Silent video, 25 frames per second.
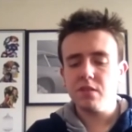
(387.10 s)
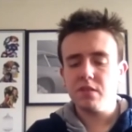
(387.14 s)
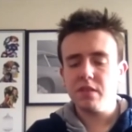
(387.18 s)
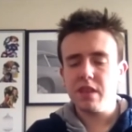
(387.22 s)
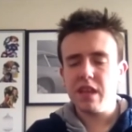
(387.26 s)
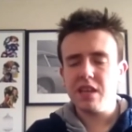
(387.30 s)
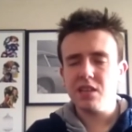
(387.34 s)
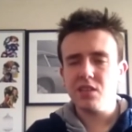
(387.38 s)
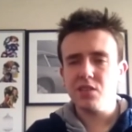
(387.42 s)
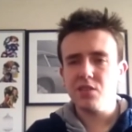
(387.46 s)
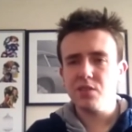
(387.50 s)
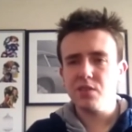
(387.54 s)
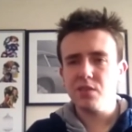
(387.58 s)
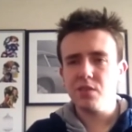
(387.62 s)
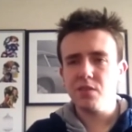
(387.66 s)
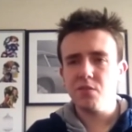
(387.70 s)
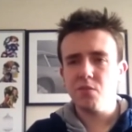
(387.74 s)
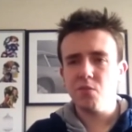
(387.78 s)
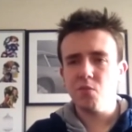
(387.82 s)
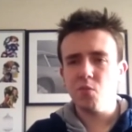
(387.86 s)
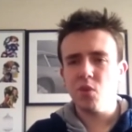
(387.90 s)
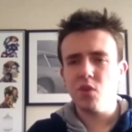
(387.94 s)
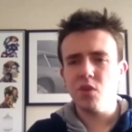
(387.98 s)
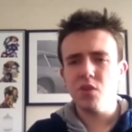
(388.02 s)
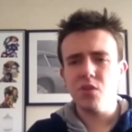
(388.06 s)
that's
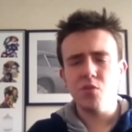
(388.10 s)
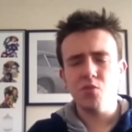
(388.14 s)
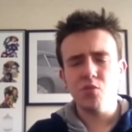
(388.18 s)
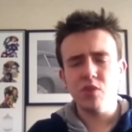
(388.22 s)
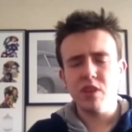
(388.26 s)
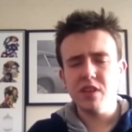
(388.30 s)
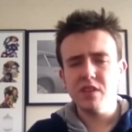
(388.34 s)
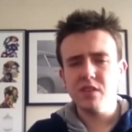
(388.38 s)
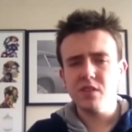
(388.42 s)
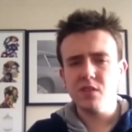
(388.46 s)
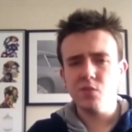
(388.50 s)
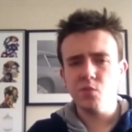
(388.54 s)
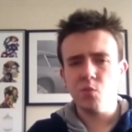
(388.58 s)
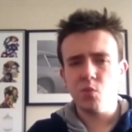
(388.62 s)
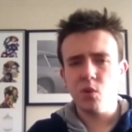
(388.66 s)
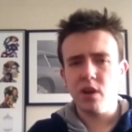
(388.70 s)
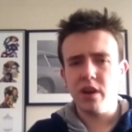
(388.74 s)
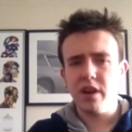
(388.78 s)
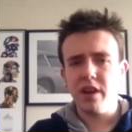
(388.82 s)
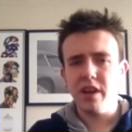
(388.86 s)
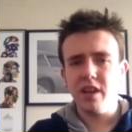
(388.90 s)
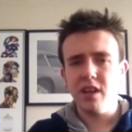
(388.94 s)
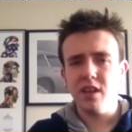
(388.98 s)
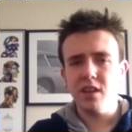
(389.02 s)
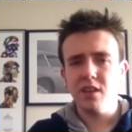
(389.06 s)
one of the reasons
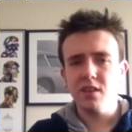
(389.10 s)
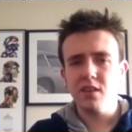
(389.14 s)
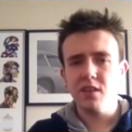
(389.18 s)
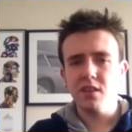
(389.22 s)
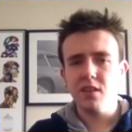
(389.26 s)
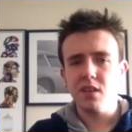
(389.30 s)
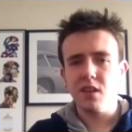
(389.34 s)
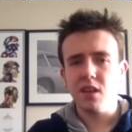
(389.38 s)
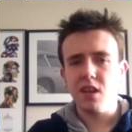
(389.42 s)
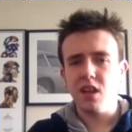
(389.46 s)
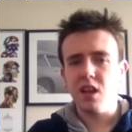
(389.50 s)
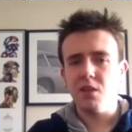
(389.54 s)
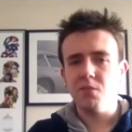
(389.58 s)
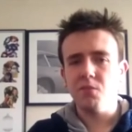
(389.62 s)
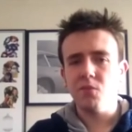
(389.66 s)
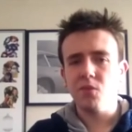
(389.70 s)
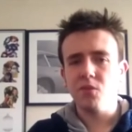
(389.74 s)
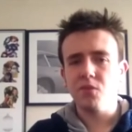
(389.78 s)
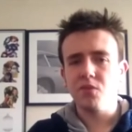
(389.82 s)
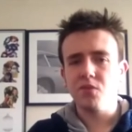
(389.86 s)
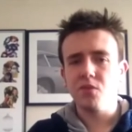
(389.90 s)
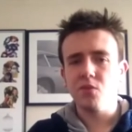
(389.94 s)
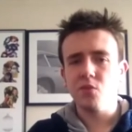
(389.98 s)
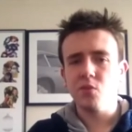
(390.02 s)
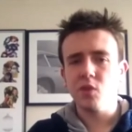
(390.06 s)
why I'm
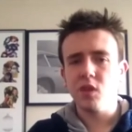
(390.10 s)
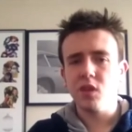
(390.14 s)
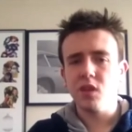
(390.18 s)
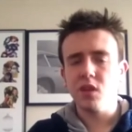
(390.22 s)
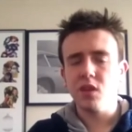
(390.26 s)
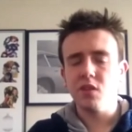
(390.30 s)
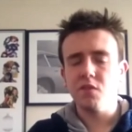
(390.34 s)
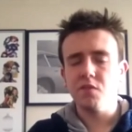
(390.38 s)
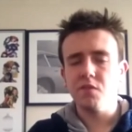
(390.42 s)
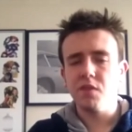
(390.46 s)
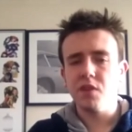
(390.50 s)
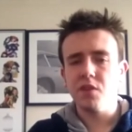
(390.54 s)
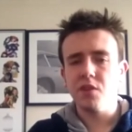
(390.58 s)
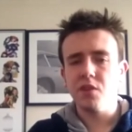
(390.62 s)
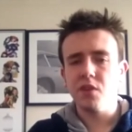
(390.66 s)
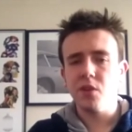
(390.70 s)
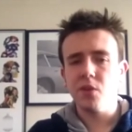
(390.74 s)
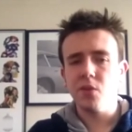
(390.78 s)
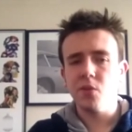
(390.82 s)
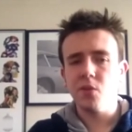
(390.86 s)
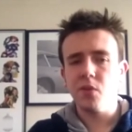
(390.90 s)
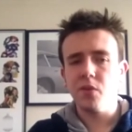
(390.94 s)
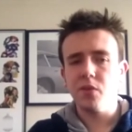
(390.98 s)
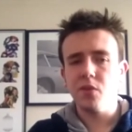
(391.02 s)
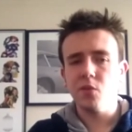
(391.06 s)
not doing a
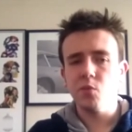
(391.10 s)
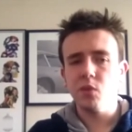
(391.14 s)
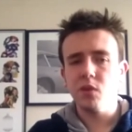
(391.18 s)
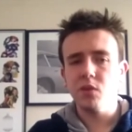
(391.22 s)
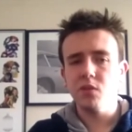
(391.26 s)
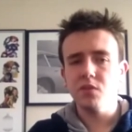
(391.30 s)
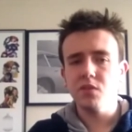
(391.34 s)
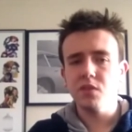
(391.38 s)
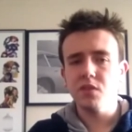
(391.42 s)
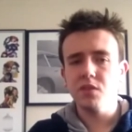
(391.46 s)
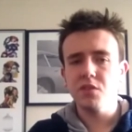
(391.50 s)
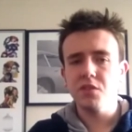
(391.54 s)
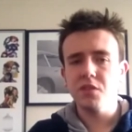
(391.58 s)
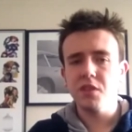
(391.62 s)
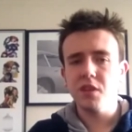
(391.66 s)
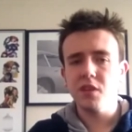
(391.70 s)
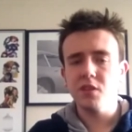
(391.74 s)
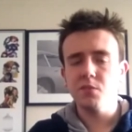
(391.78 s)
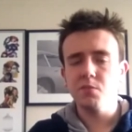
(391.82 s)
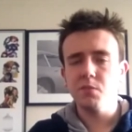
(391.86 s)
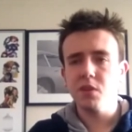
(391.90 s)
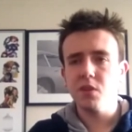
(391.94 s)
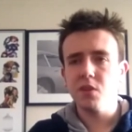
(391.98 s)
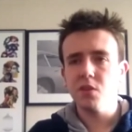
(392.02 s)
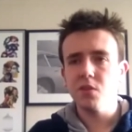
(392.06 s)
video on the Wilderness
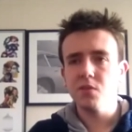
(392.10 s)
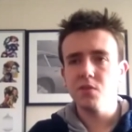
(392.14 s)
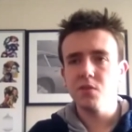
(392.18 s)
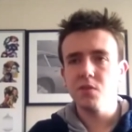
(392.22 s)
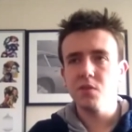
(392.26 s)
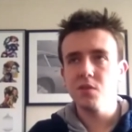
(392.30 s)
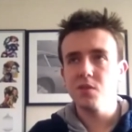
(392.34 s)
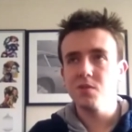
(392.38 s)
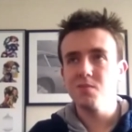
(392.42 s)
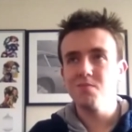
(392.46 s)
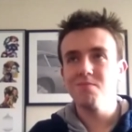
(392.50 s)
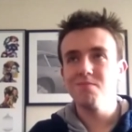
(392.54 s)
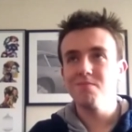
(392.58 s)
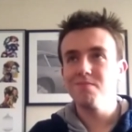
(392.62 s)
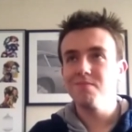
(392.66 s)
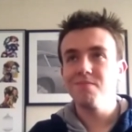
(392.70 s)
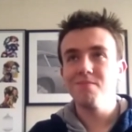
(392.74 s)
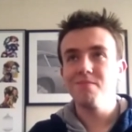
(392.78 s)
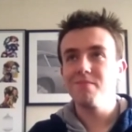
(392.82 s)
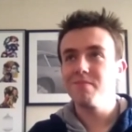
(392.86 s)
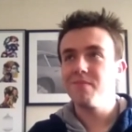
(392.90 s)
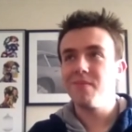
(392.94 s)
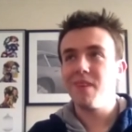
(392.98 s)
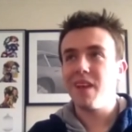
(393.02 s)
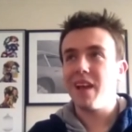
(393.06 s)
Years, because
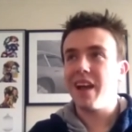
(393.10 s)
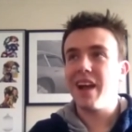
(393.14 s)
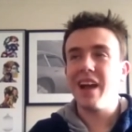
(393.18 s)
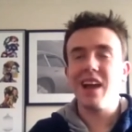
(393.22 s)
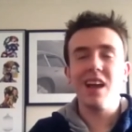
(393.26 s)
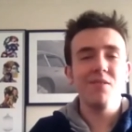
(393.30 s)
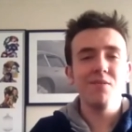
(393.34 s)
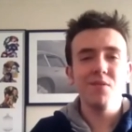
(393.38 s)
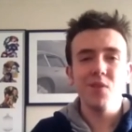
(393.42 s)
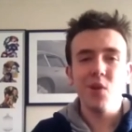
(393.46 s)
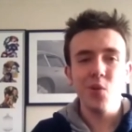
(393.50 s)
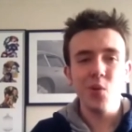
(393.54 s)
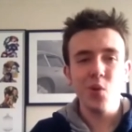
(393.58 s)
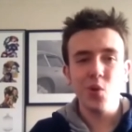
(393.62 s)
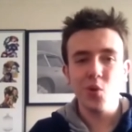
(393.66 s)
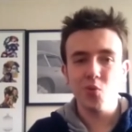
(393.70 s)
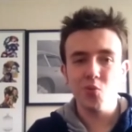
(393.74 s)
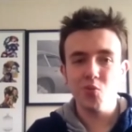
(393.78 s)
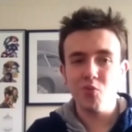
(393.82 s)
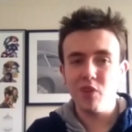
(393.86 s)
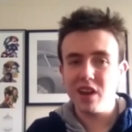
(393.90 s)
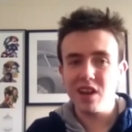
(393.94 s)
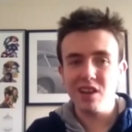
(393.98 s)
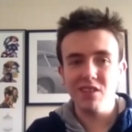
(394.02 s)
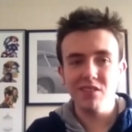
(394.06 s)
I have no
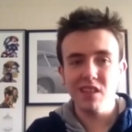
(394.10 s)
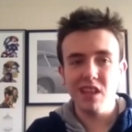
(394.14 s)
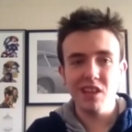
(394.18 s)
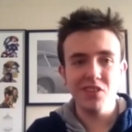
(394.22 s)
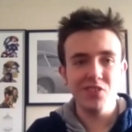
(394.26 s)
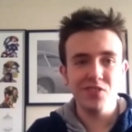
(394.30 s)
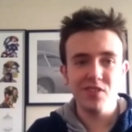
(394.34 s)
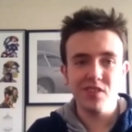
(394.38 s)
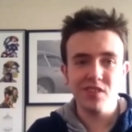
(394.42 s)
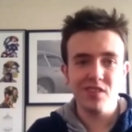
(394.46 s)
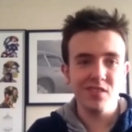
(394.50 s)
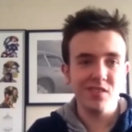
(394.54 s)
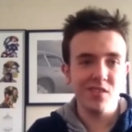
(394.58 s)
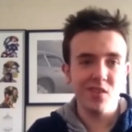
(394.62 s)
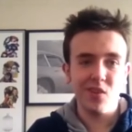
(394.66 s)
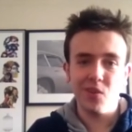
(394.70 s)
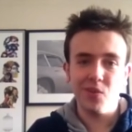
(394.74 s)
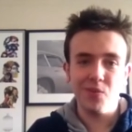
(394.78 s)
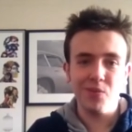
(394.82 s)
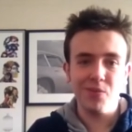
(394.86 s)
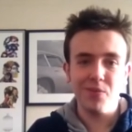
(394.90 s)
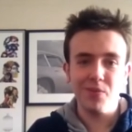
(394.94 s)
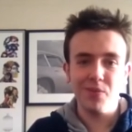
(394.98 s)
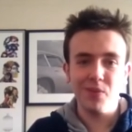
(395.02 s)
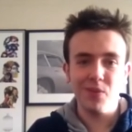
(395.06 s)
recollection
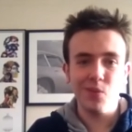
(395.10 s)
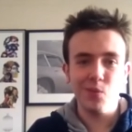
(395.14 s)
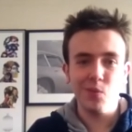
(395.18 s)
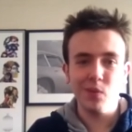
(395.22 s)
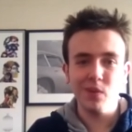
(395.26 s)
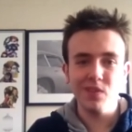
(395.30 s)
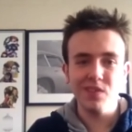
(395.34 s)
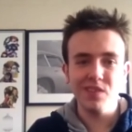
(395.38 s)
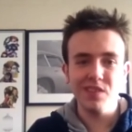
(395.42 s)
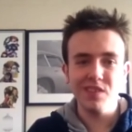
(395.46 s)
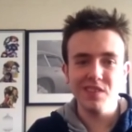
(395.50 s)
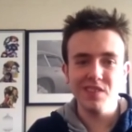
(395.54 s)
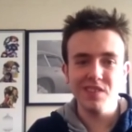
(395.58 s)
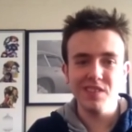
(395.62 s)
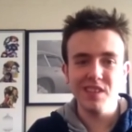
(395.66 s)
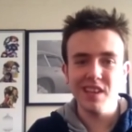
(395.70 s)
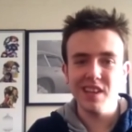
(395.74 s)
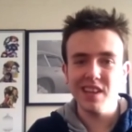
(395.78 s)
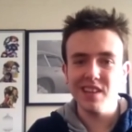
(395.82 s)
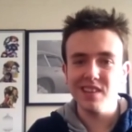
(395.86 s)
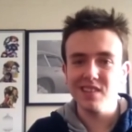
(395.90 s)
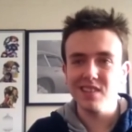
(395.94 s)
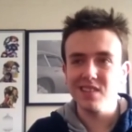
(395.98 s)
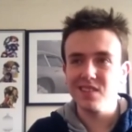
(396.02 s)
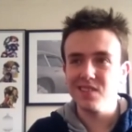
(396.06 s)
of the Wilderness
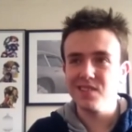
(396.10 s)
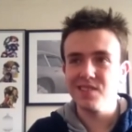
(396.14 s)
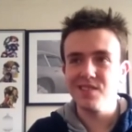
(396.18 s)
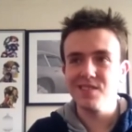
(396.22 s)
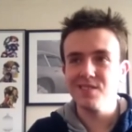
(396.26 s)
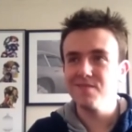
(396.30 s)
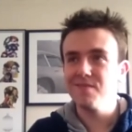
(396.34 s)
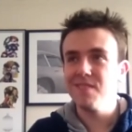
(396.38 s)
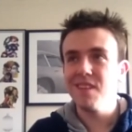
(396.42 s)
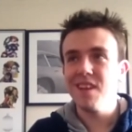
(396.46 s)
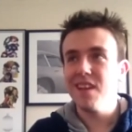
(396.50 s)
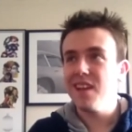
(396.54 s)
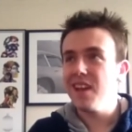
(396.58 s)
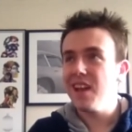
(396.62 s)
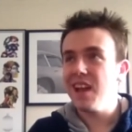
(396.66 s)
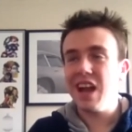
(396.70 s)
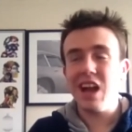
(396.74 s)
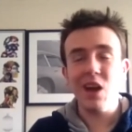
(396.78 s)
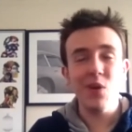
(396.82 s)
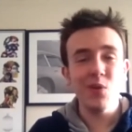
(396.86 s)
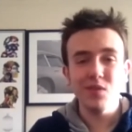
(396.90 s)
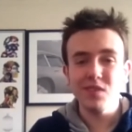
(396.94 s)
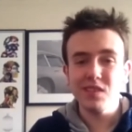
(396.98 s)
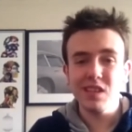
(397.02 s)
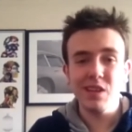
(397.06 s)
Years, because
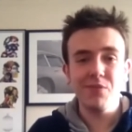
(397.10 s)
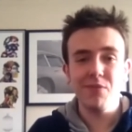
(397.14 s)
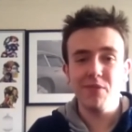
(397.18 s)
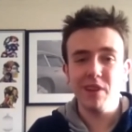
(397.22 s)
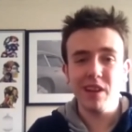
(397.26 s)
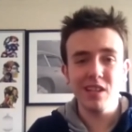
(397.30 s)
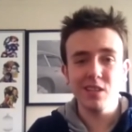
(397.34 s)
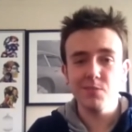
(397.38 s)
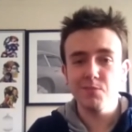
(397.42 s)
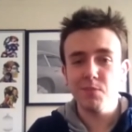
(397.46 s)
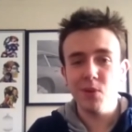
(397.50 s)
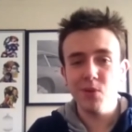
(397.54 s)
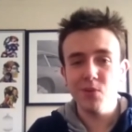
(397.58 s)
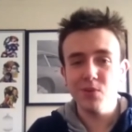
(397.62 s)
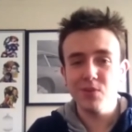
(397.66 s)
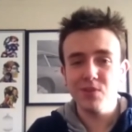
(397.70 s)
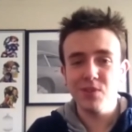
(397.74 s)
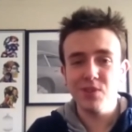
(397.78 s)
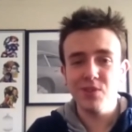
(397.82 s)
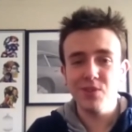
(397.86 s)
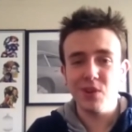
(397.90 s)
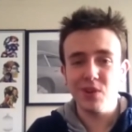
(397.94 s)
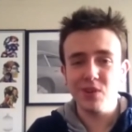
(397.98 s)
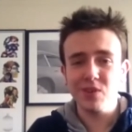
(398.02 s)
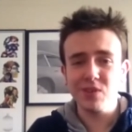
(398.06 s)
I was never exposed
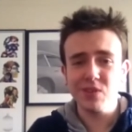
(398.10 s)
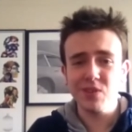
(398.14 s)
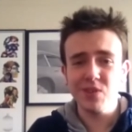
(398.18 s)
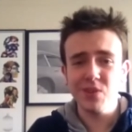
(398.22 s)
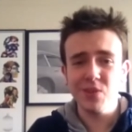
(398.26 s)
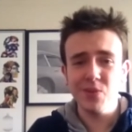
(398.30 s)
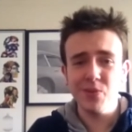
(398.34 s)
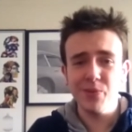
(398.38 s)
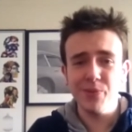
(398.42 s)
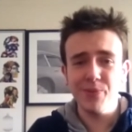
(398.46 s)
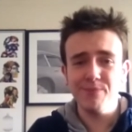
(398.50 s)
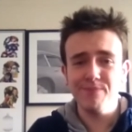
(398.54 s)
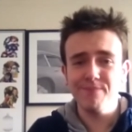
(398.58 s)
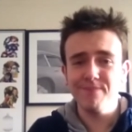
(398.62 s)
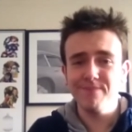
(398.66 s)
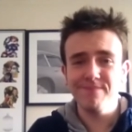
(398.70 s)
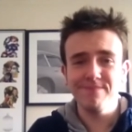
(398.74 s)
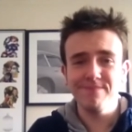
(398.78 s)
to Doctor Who.